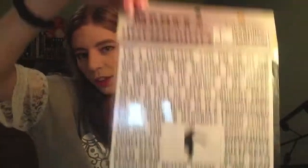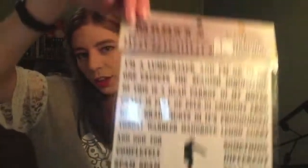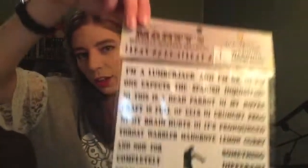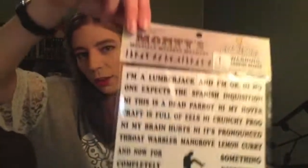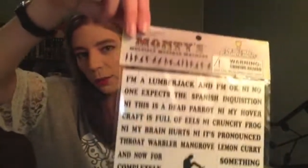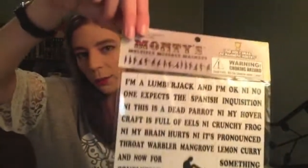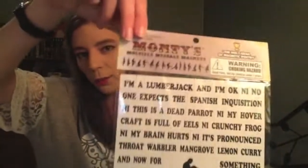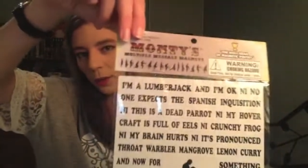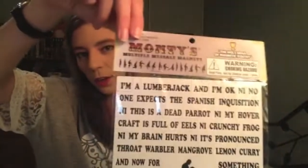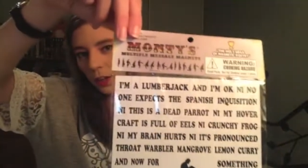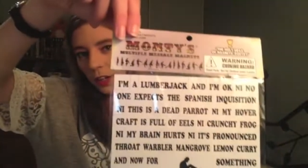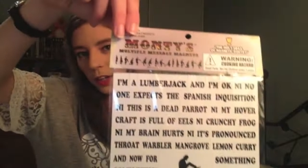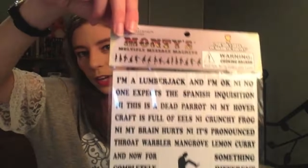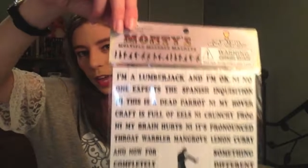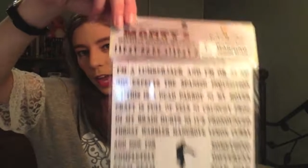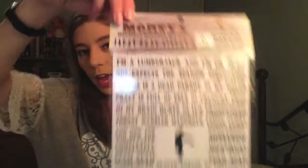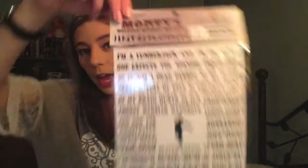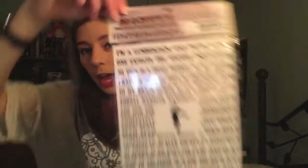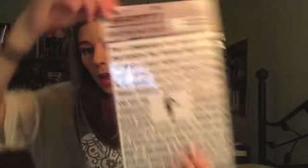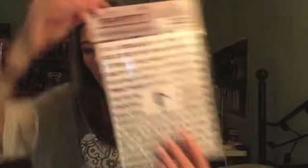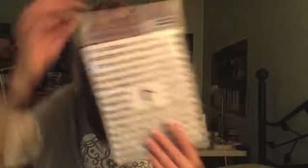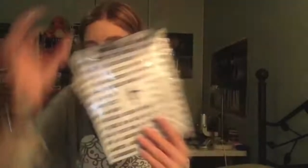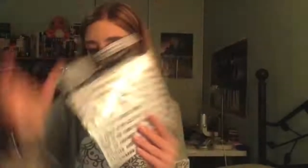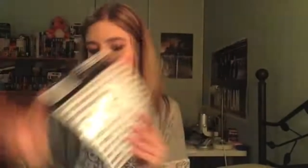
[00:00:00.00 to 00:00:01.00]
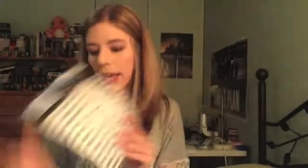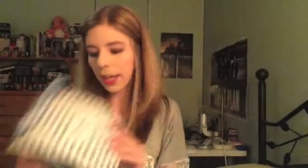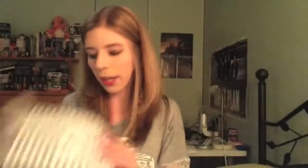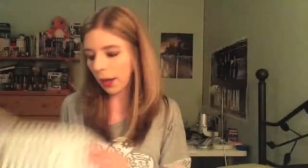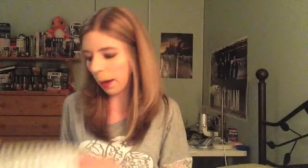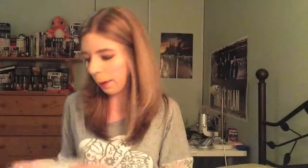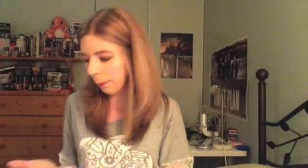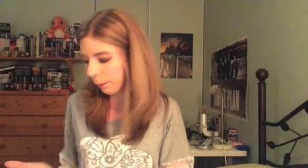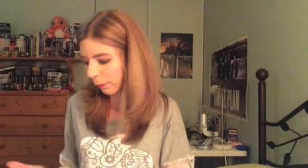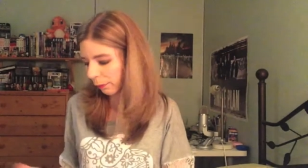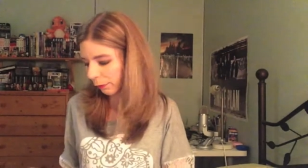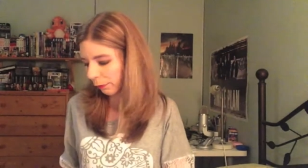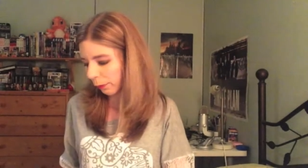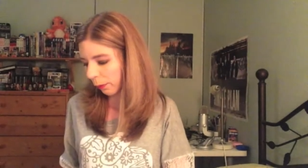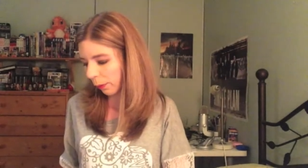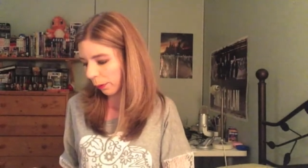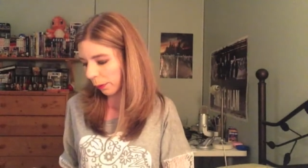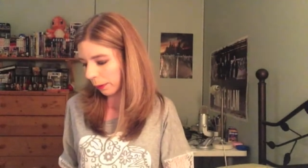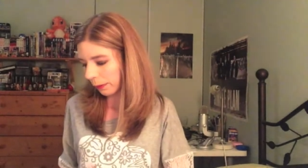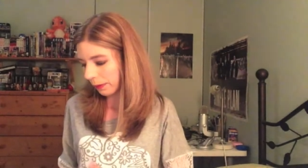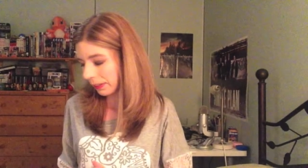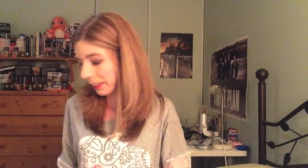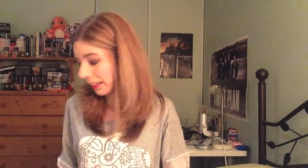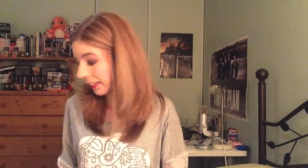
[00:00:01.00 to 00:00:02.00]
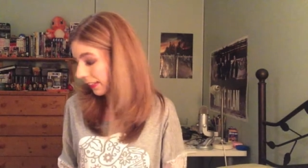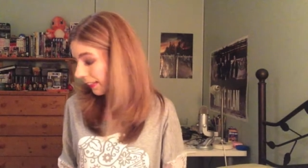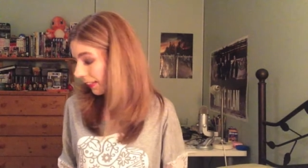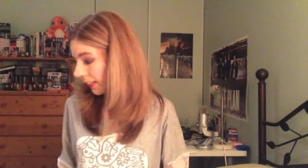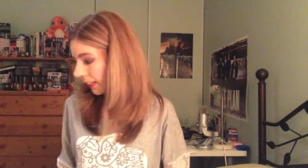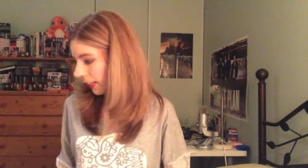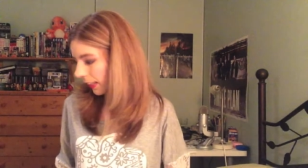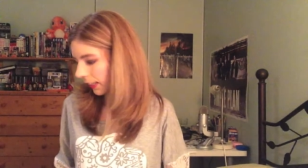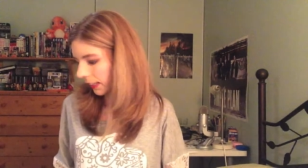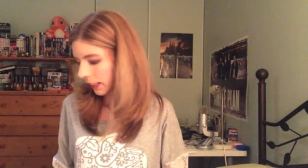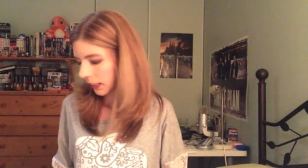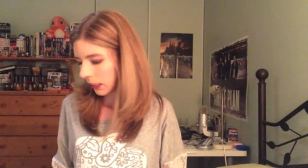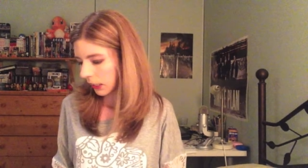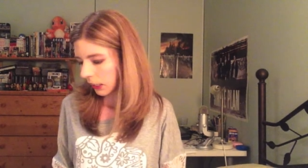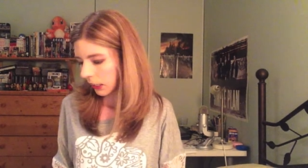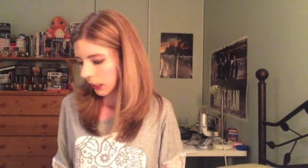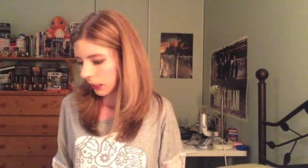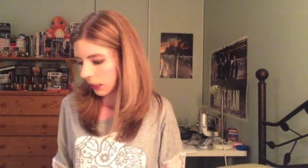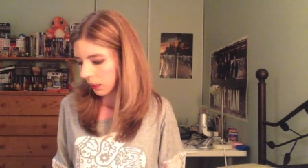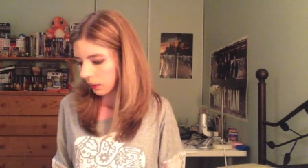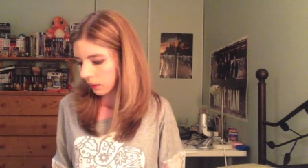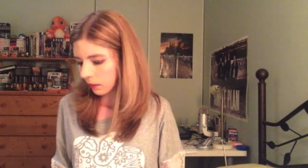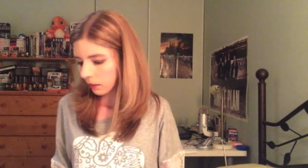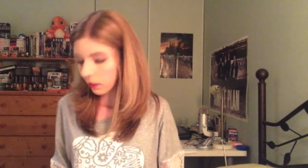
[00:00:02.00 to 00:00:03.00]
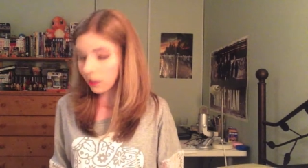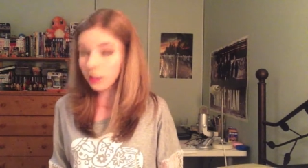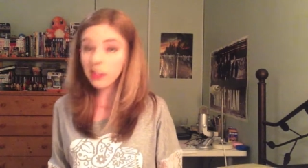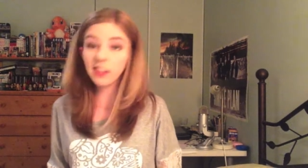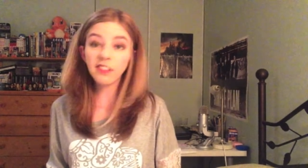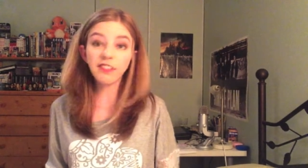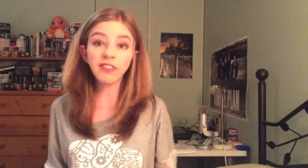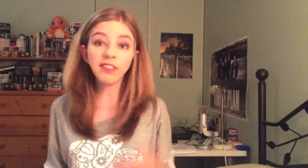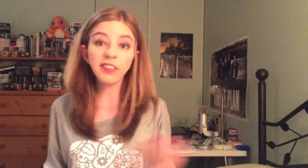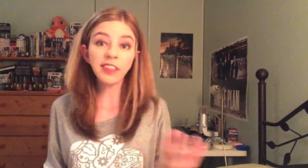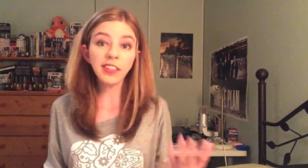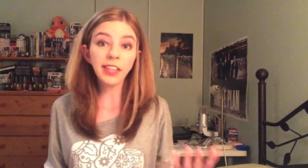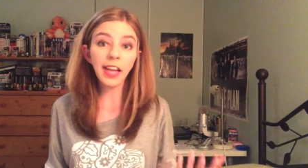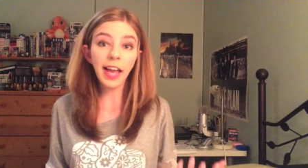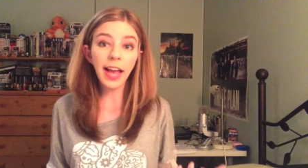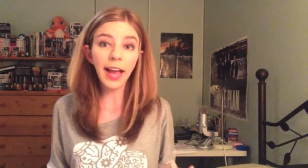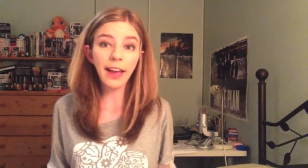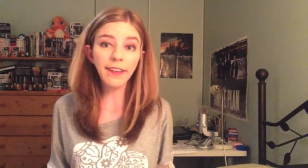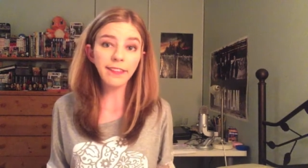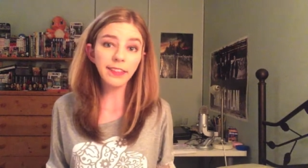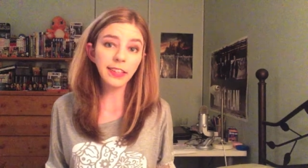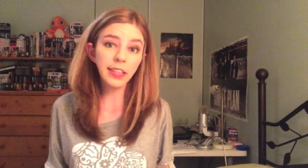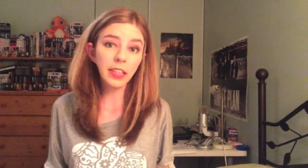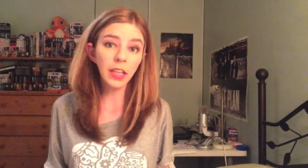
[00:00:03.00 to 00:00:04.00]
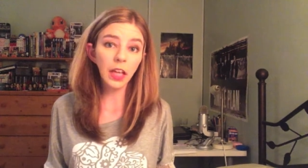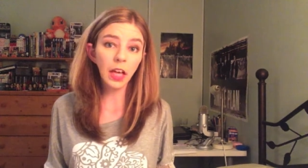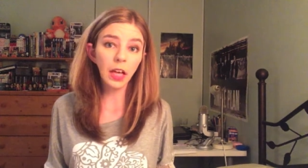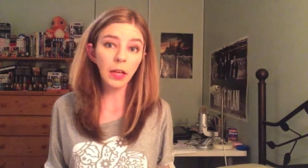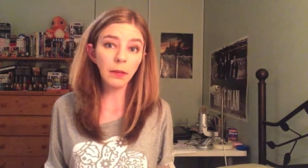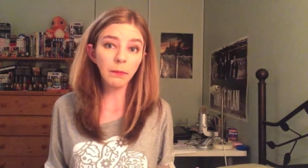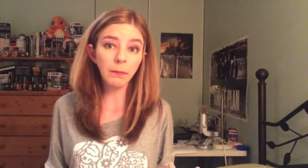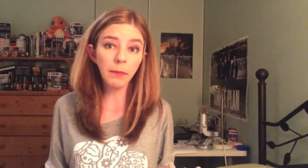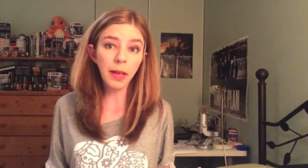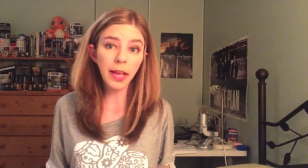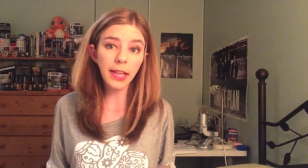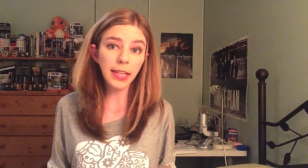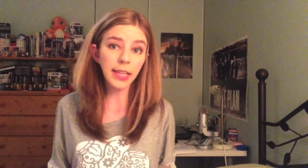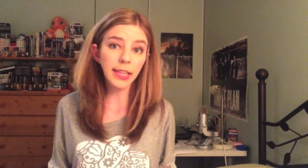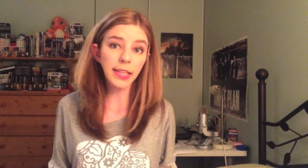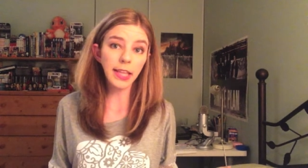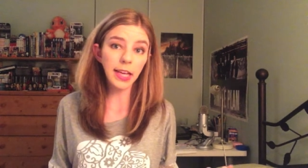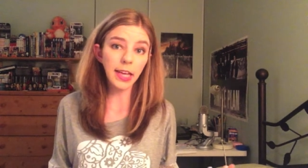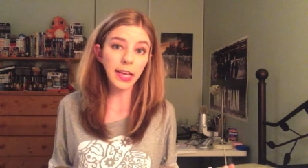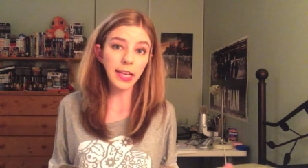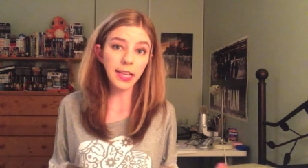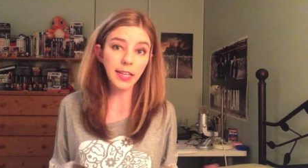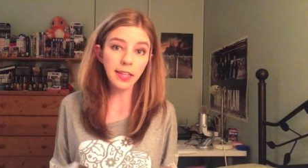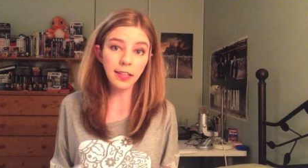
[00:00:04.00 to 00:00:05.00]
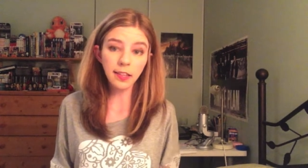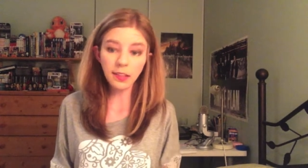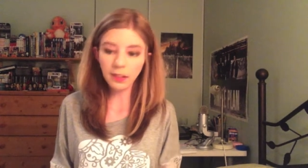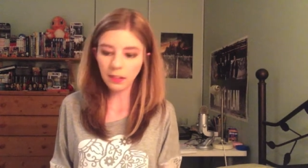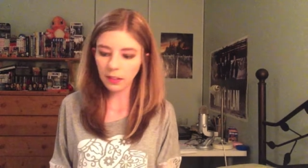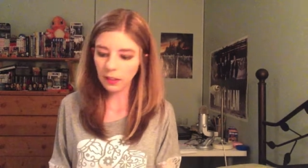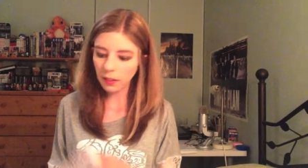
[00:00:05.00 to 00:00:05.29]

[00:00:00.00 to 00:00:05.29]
the other one I got before. Since the fridge I have is not magnetized,